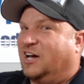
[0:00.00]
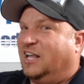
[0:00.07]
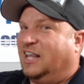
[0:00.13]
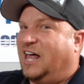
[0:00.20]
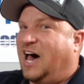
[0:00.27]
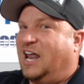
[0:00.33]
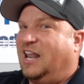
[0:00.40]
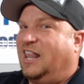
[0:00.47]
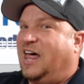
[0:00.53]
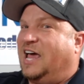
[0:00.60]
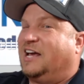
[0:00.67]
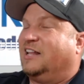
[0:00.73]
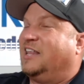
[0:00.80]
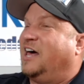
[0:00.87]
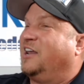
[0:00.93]
lot
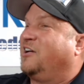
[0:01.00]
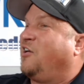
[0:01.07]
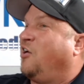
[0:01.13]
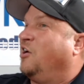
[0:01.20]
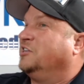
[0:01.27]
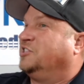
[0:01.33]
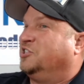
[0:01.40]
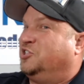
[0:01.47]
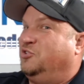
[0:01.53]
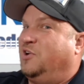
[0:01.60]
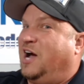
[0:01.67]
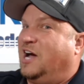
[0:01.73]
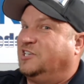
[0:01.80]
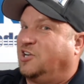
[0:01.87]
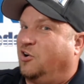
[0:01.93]
like a lot of cars that you
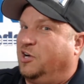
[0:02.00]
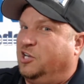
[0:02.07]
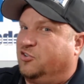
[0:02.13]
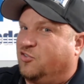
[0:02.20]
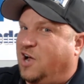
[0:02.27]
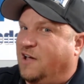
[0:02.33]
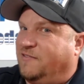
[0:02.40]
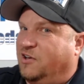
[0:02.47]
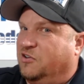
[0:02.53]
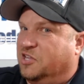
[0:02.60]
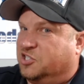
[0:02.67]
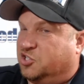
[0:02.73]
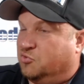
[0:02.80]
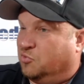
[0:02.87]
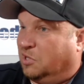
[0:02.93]
guys already drive here
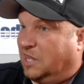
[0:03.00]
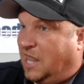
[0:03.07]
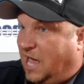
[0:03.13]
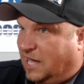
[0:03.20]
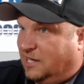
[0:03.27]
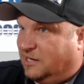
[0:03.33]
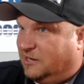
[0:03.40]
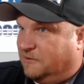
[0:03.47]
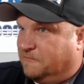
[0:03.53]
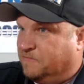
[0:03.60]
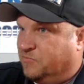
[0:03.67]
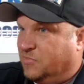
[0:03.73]
that you like,